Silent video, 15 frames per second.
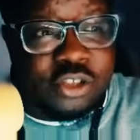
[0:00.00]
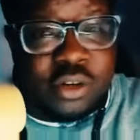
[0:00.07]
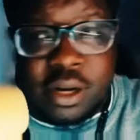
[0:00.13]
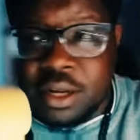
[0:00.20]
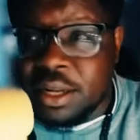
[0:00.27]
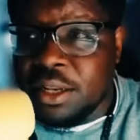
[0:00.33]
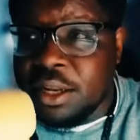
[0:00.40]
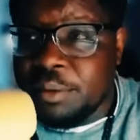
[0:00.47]

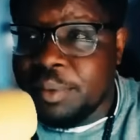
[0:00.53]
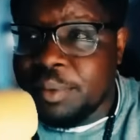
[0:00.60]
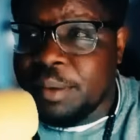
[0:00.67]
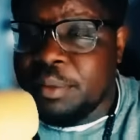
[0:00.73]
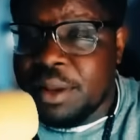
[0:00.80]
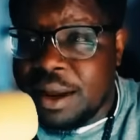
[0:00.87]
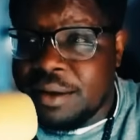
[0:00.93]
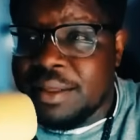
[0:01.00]
clear
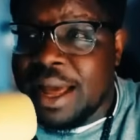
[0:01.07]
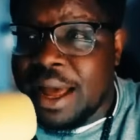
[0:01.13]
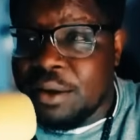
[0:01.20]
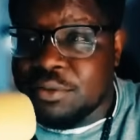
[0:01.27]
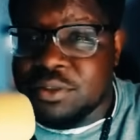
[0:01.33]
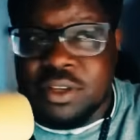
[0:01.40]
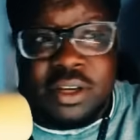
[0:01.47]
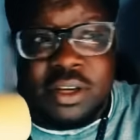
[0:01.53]
people out of the
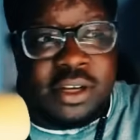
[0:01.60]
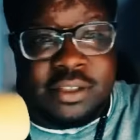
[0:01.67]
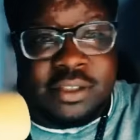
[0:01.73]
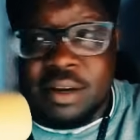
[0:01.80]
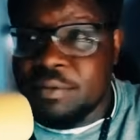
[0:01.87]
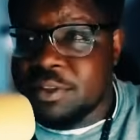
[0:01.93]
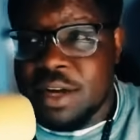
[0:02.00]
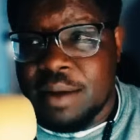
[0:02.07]
house
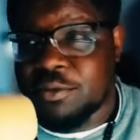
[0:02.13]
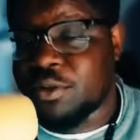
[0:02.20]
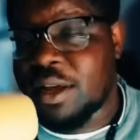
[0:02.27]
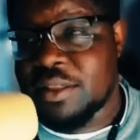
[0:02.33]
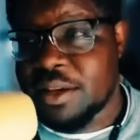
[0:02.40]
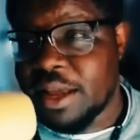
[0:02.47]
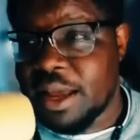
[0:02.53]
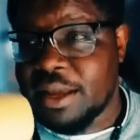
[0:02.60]
several times throughout
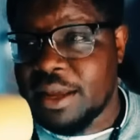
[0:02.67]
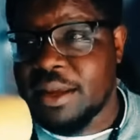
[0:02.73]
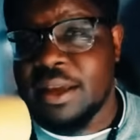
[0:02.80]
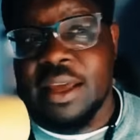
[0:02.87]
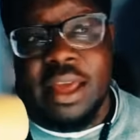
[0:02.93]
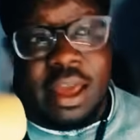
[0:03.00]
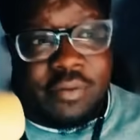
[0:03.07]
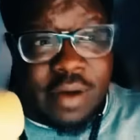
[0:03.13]
the day.
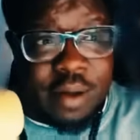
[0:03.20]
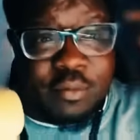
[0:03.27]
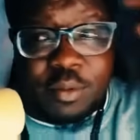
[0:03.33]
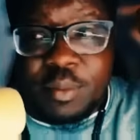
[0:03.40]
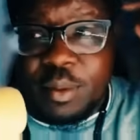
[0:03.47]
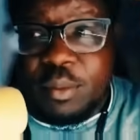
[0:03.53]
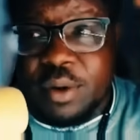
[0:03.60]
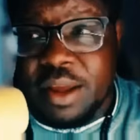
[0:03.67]
If my
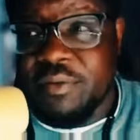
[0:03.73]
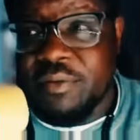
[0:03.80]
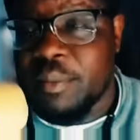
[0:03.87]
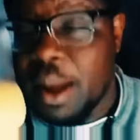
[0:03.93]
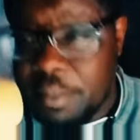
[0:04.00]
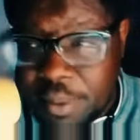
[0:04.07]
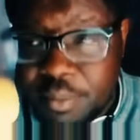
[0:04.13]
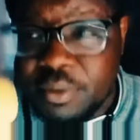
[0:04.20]

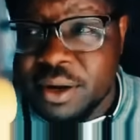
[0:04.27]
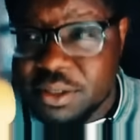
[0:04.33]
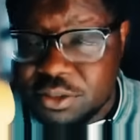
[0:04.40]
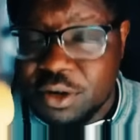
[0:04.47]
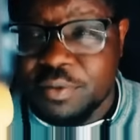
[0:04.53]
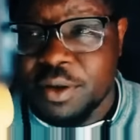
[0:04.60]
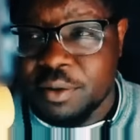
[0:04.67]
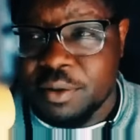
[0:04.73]
memory is
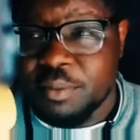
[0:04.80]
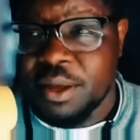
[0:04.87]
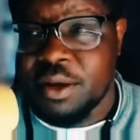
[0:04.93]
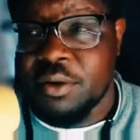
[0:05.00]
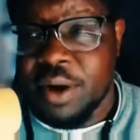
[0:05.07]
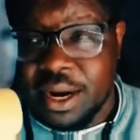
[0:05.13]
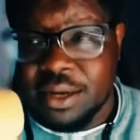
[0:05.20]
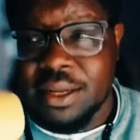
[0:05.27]
serving me
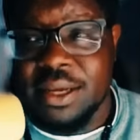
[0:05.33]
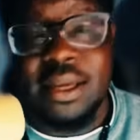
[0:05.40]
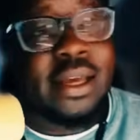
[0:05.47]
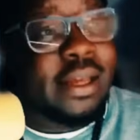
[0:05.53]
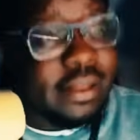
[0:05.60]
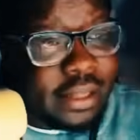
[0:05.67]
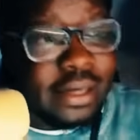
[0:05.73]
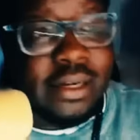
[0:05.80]
correctly,
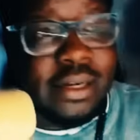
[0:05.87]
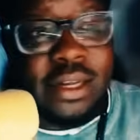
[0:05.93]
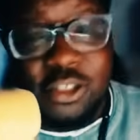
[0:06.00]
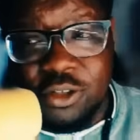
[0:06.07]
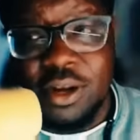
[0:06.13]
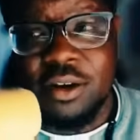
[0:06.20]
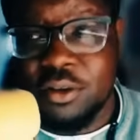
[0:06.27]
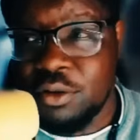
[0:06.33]
they did
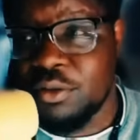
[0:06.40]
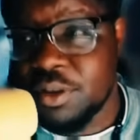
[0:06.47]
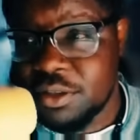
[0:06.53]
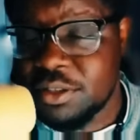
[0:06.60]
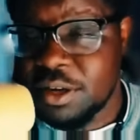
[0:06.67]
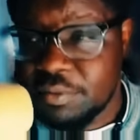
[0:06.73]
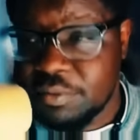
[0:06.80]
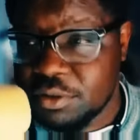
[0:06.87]
try to do this
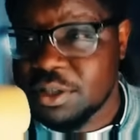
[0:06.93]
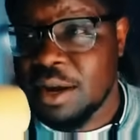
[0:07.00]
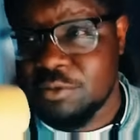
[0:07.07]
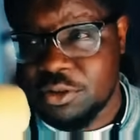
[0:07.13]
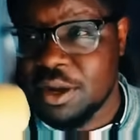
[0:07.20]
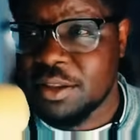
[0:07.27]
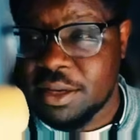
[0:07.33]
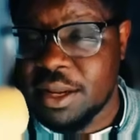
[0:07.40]
several times
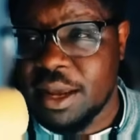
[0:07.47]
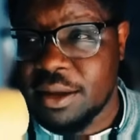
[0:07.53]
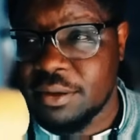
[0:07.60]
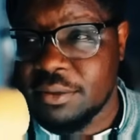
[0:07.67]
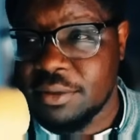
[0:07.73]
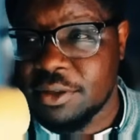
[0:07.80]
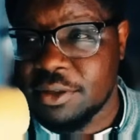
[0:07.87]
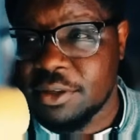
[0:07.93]
throughout the day.
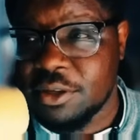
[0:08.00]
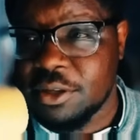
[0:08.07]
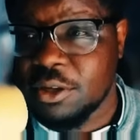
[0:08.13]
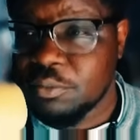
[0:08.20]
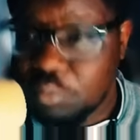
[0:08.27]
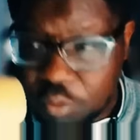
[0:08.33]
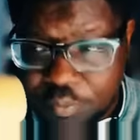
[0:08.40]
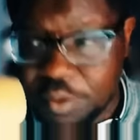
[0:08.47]

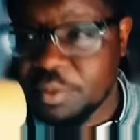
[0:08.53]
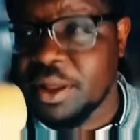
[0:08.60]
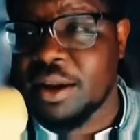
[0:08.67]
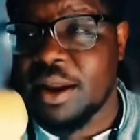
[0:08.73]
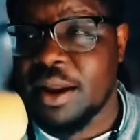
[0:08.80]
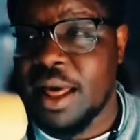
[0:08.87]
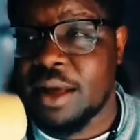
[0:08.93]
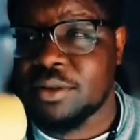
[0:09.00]
Move people out
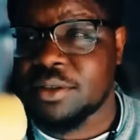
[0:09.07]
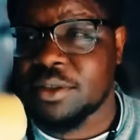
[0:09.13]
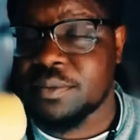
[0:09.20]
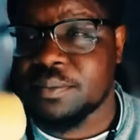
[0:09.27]
of the house.